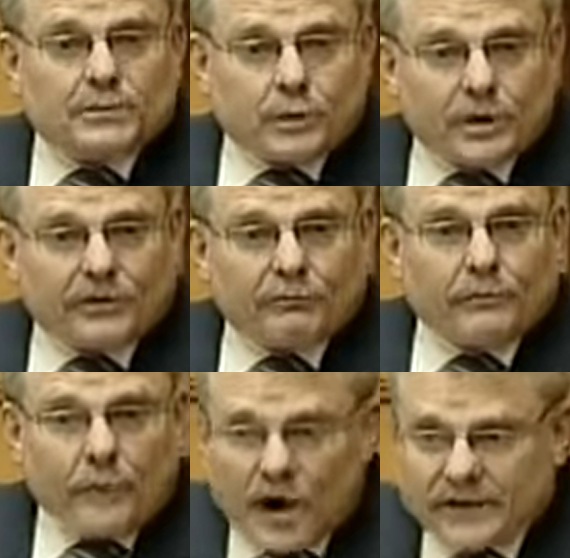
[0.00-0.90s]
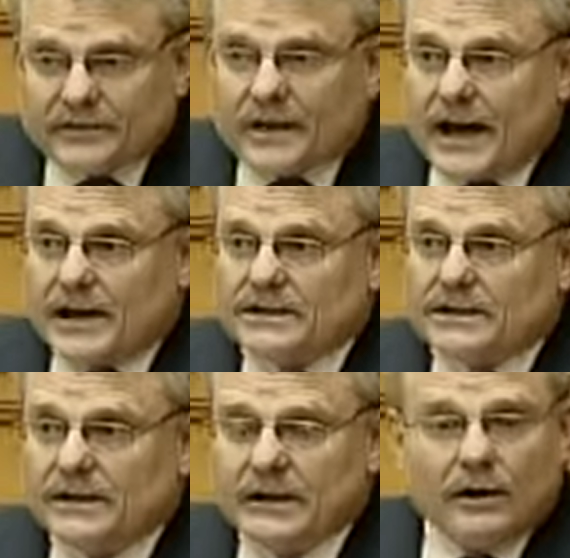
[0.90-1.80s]
it's worth reminding the
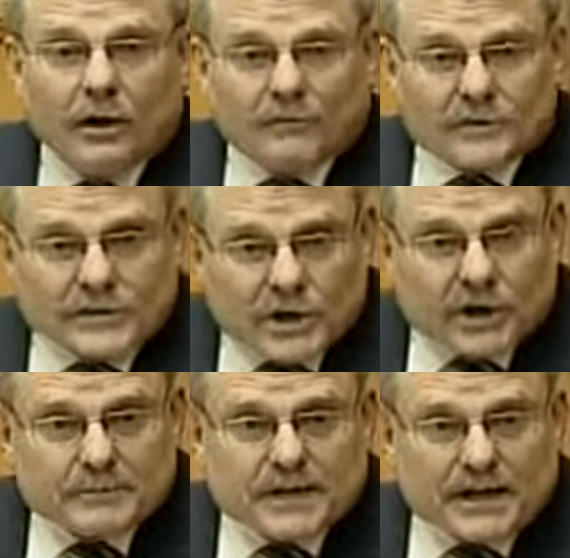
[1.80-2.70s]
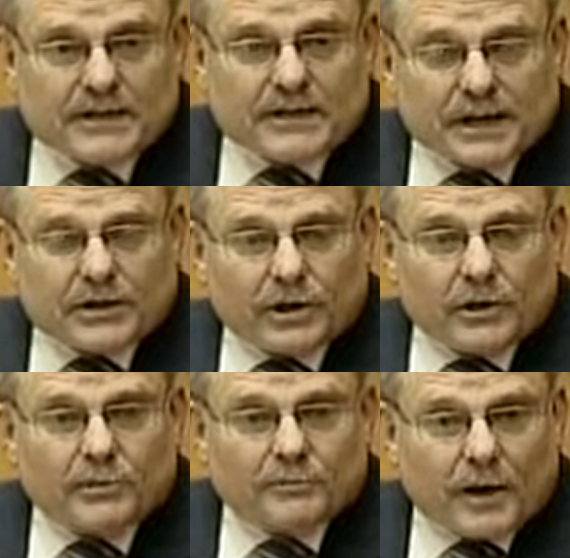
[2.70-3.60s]
House of the circumstances that
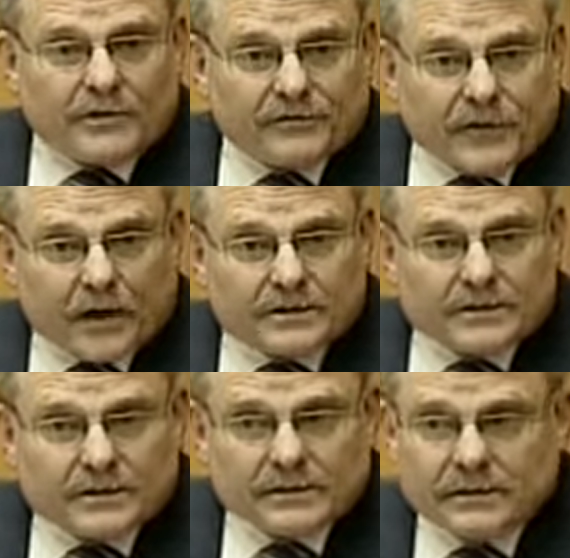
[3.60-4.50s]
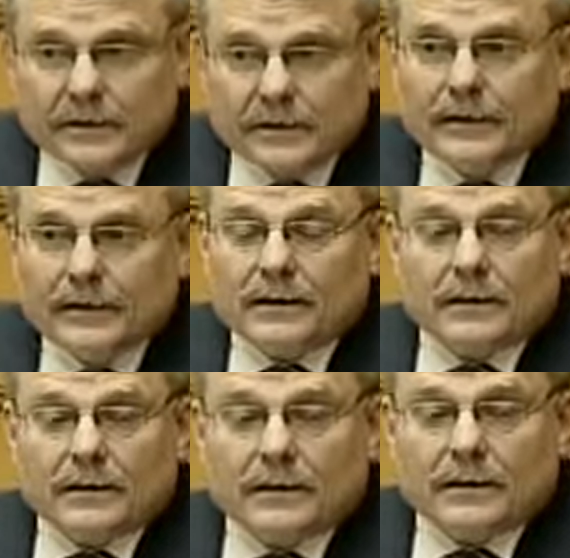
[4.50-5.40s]
occurred with both of those.
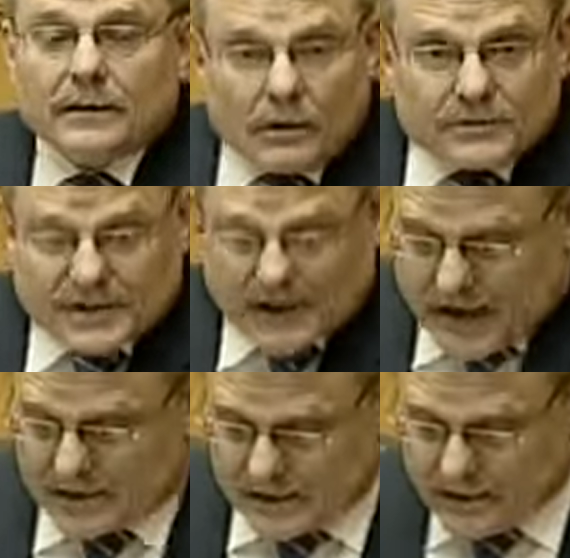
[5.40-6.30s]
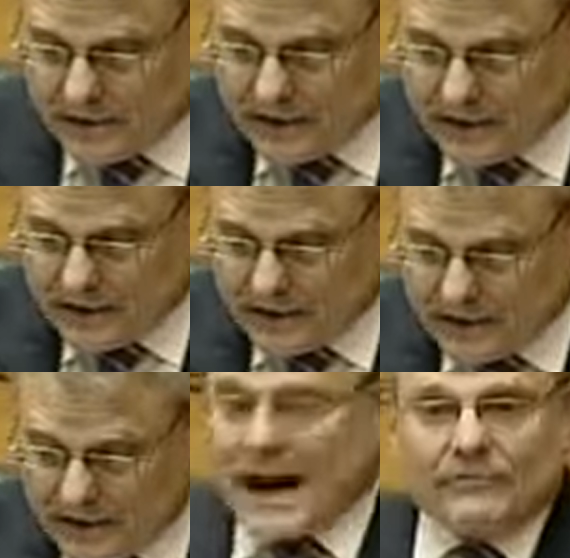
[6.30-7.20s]
In Bell's case,
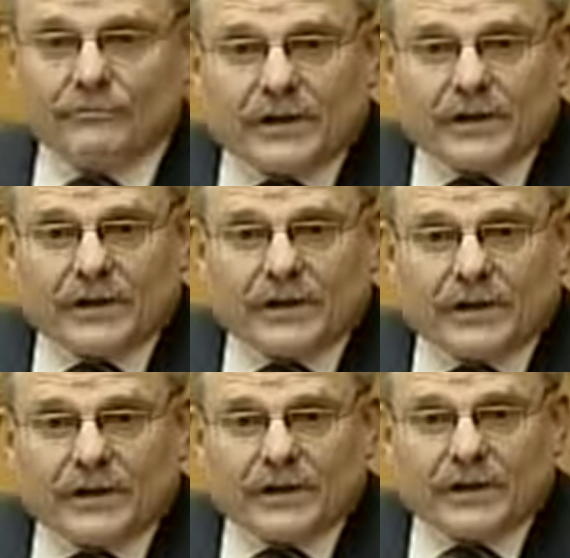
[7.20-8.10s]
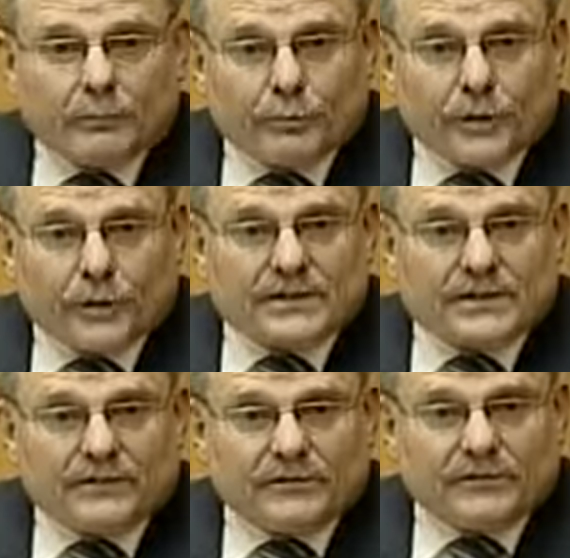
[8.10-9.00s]
102
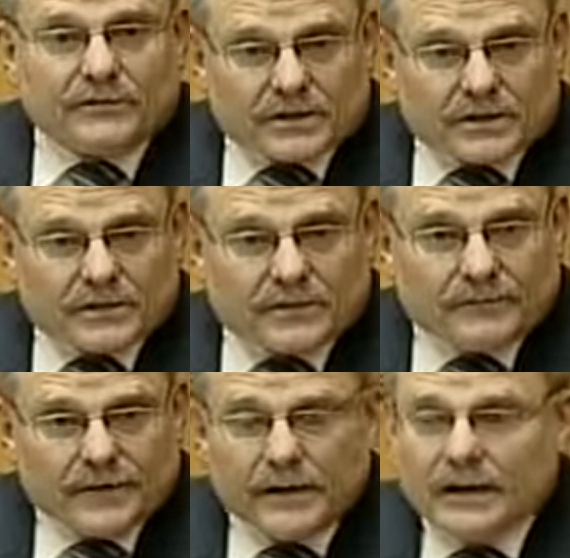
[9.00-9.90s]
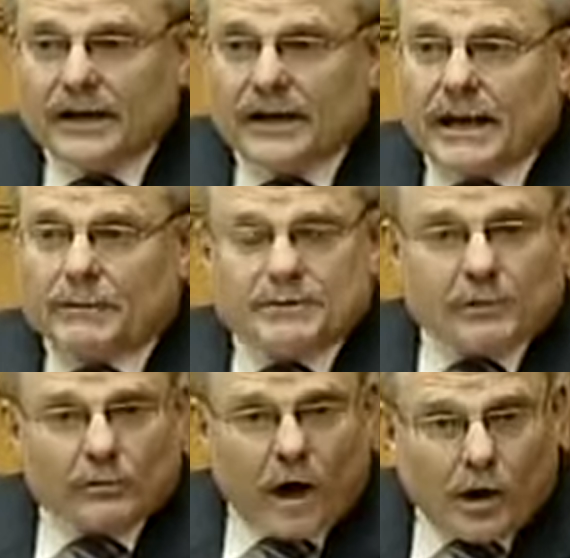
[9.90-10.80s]
previous convictions. He was
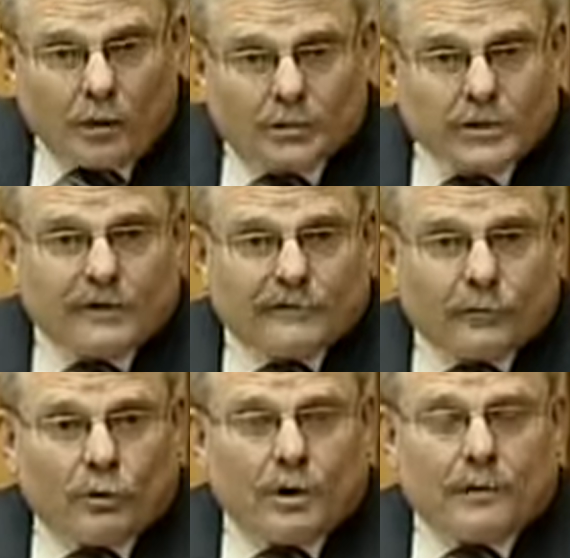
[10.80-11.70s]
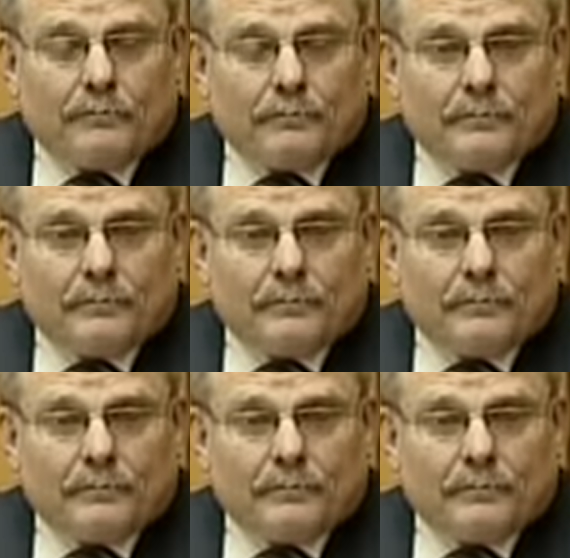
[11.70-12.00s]
paroled for